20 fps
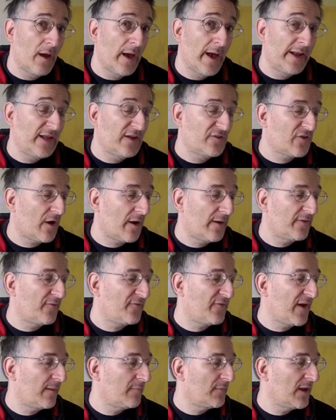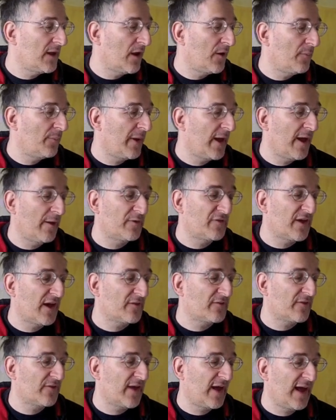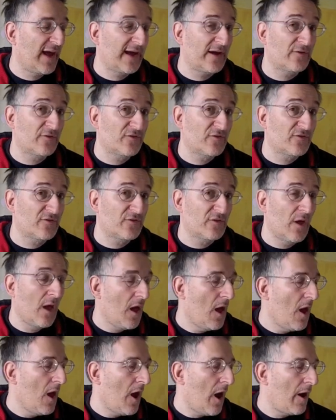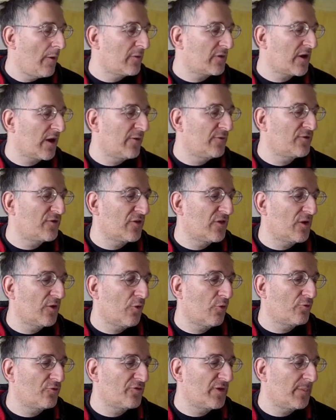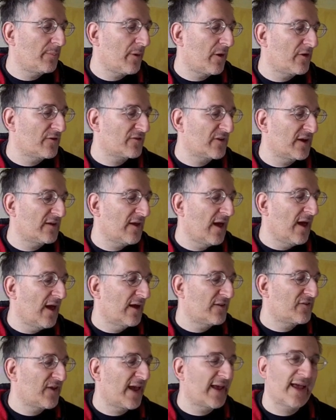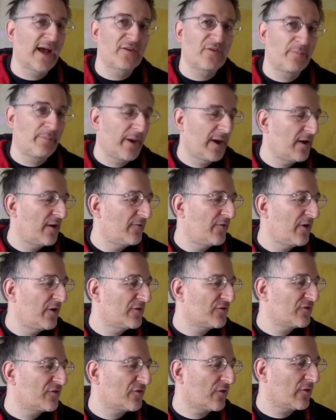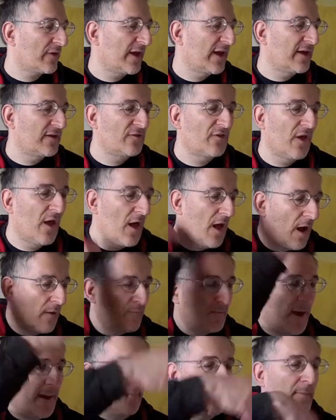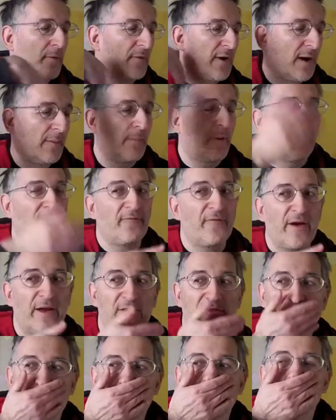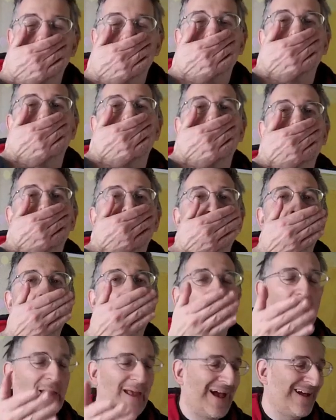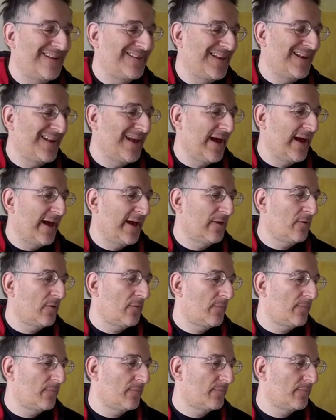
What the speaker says: Any time the family au pair was out of the house, I would go to the laundry basket and take out a pair of her stockings and wrap them around my face and inhale.